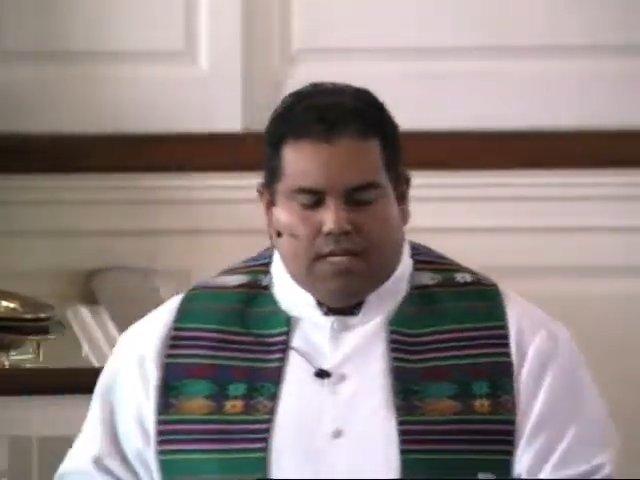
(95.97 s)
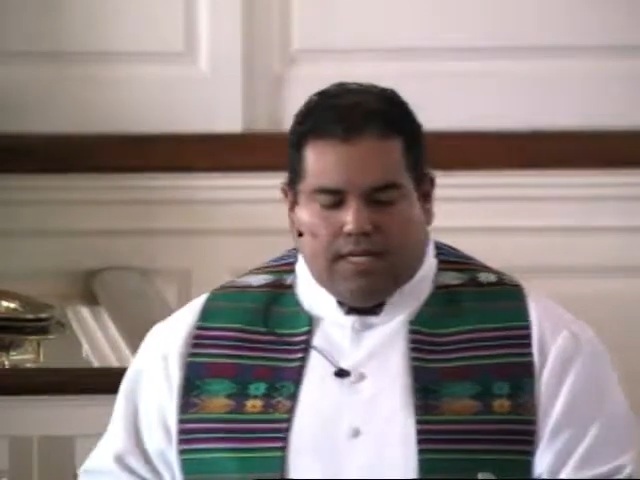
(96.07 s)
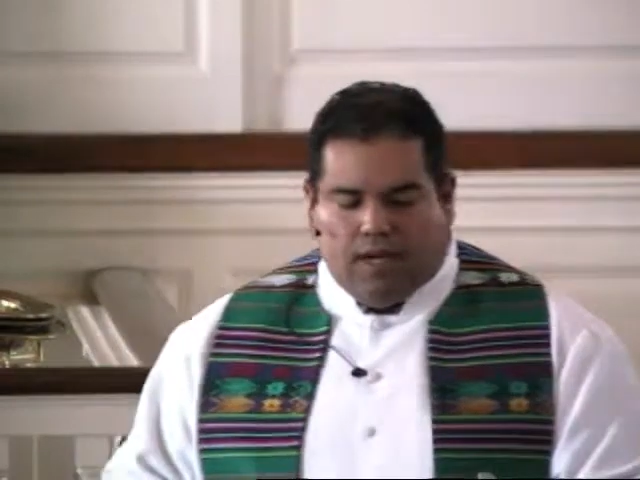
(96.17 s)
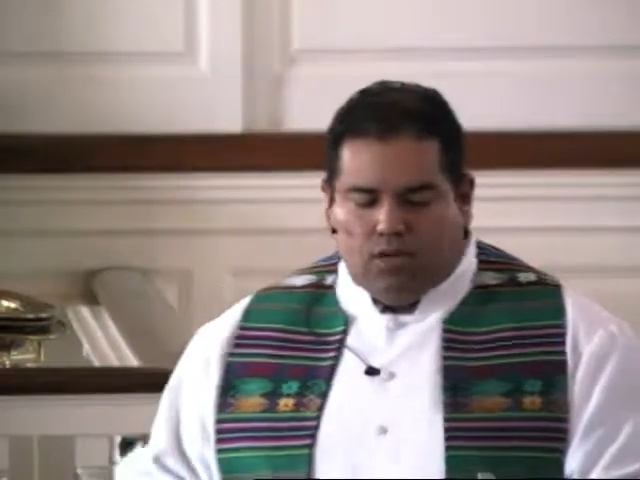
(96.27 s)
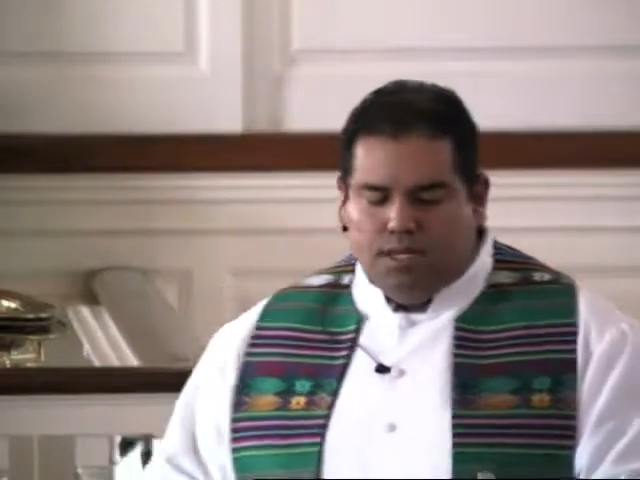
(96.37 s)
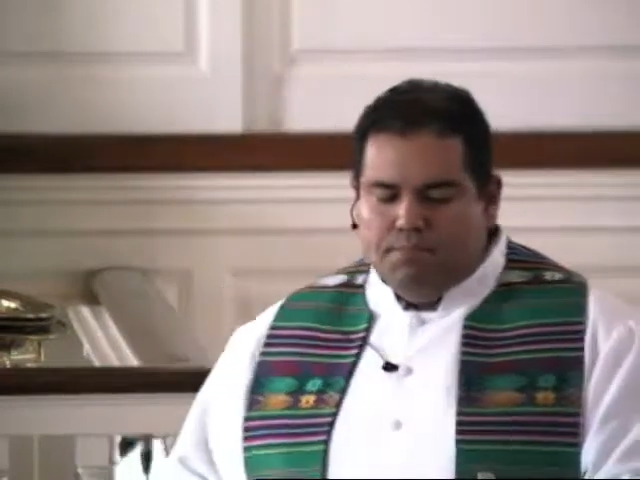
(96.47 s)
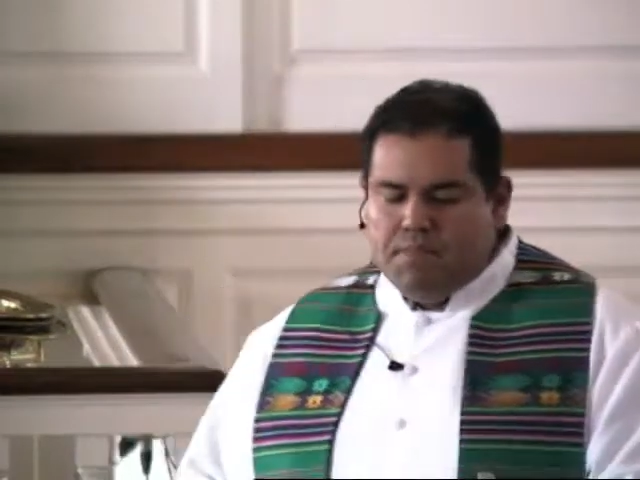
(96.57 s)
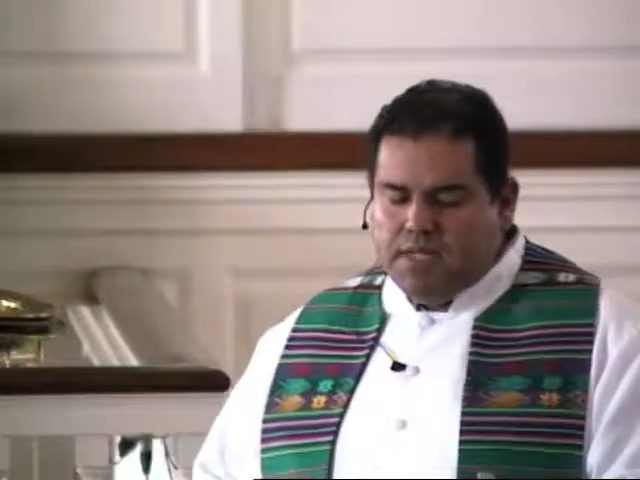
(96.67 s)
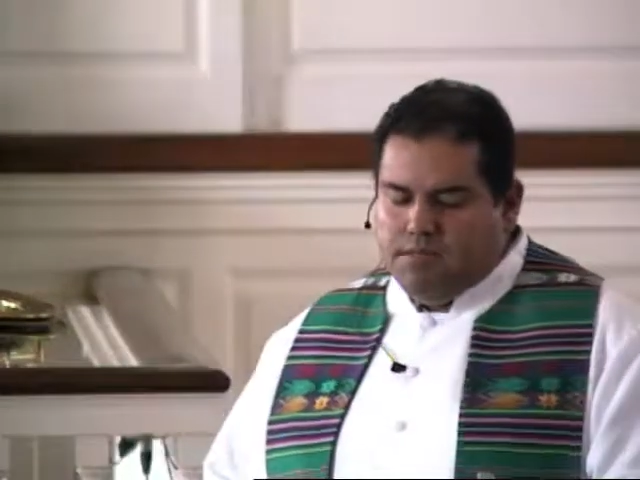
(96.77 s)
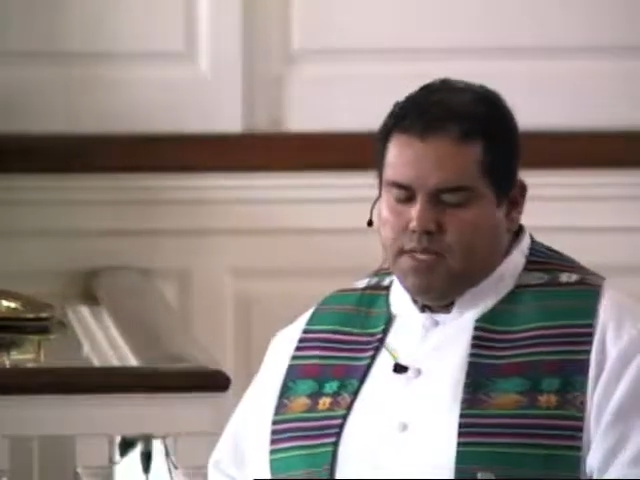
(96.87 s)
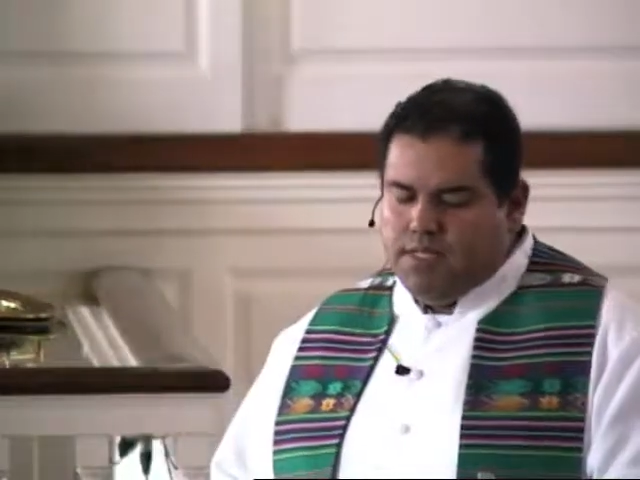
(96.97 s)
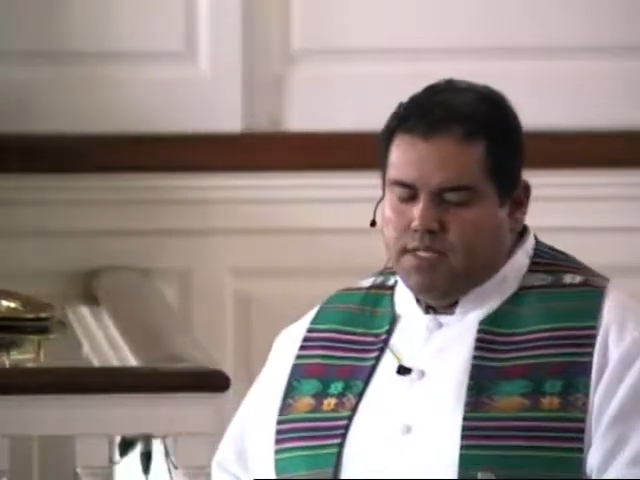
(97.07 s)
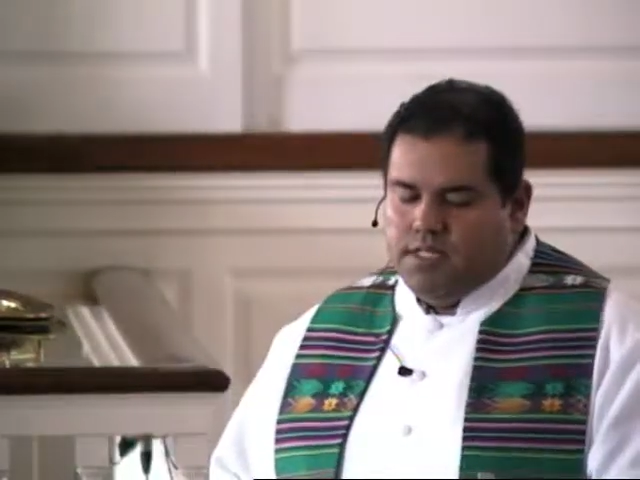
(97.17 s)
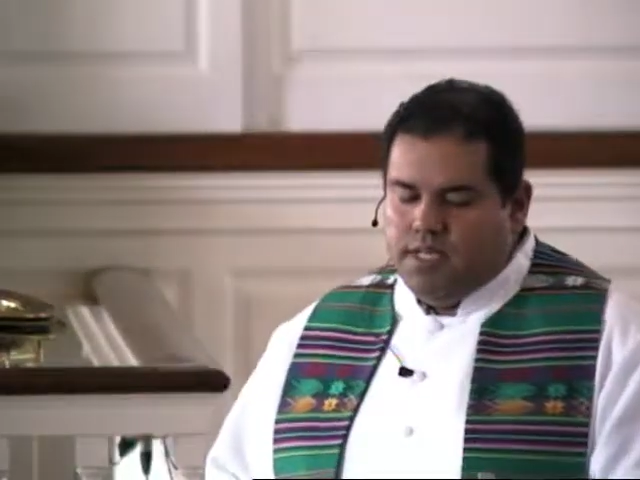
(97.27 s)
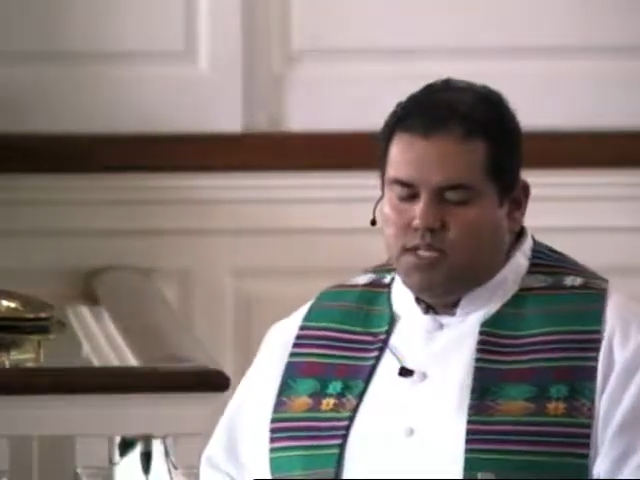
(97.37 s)
Now,
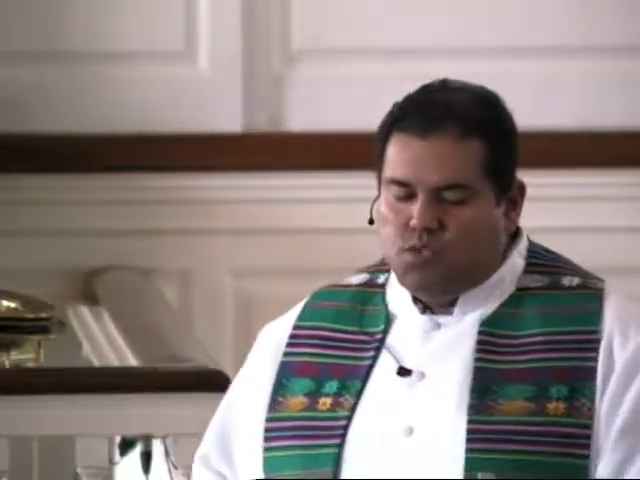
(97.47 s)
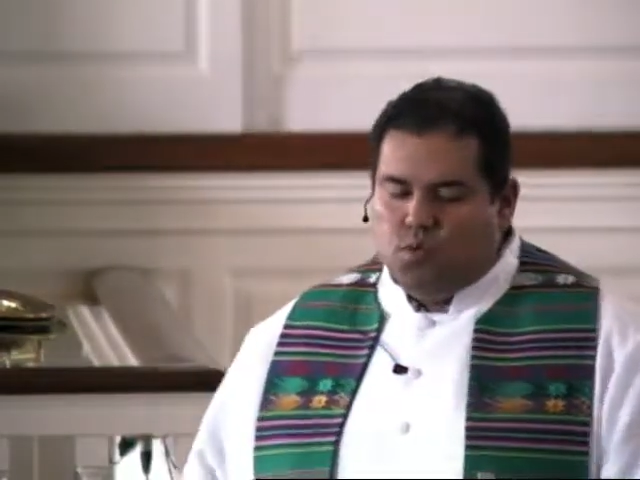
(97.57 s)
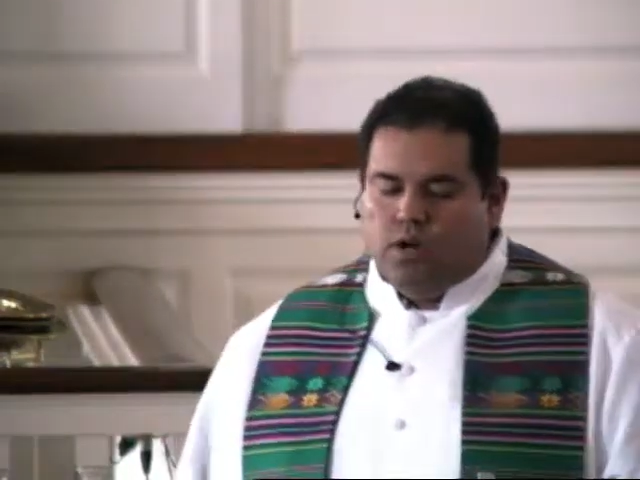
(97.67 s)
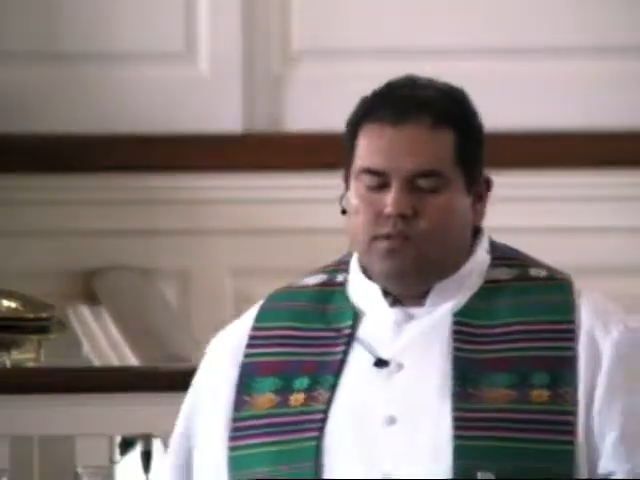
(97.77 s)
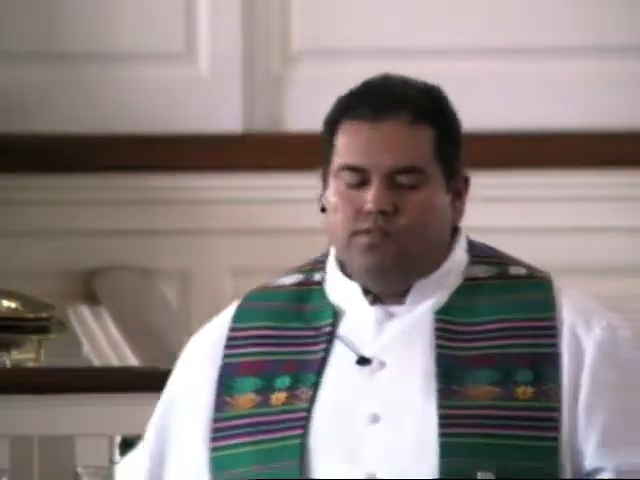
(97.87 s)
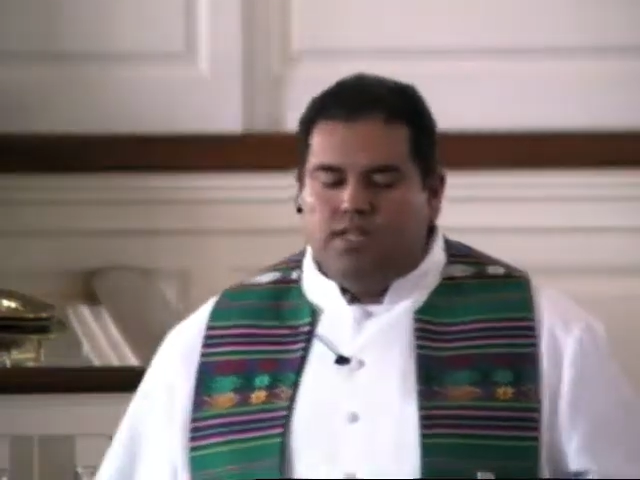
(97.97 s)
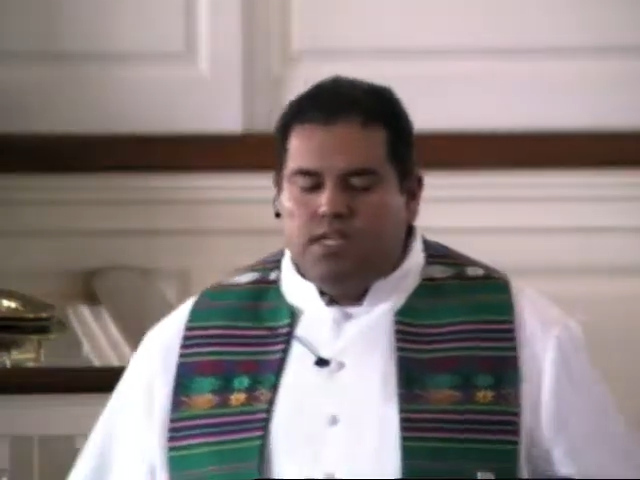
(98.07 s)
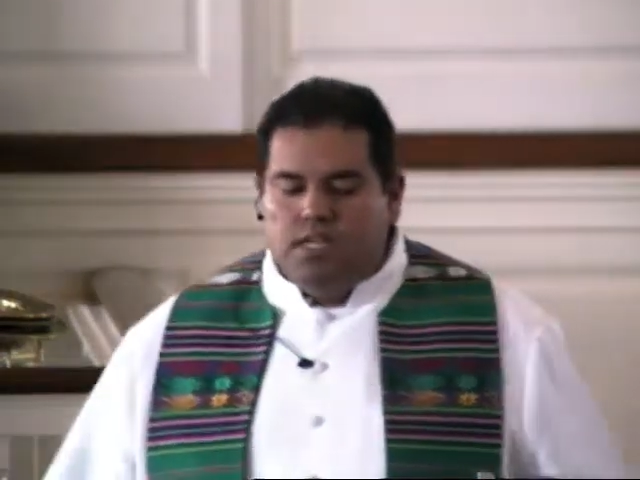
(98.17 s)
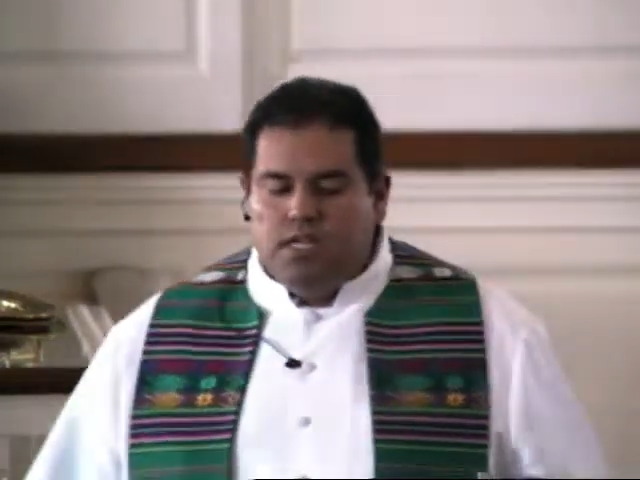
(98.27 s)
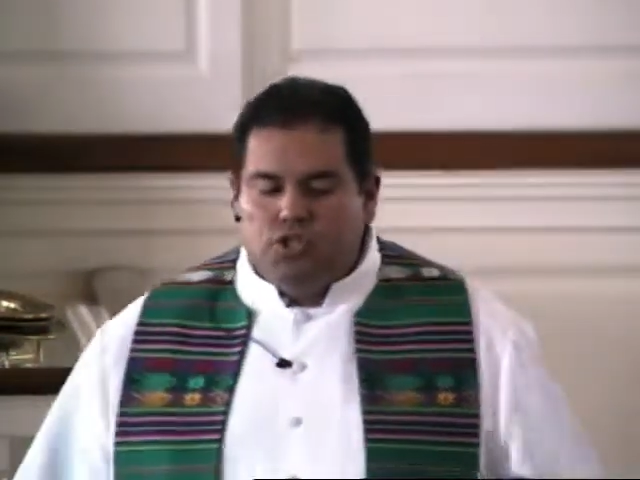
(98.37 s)
commitment is one of the